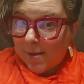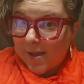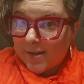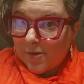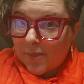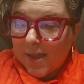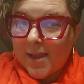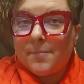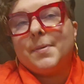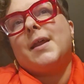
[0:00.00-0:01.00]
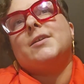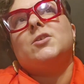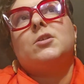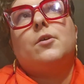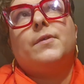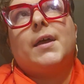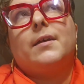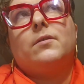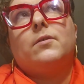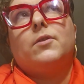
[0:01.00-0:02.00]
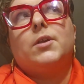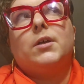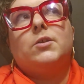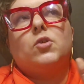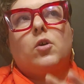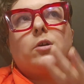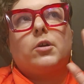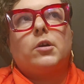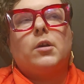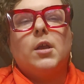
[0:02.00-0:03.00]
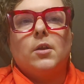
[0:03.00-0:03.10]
behind all that, but I just know that the darker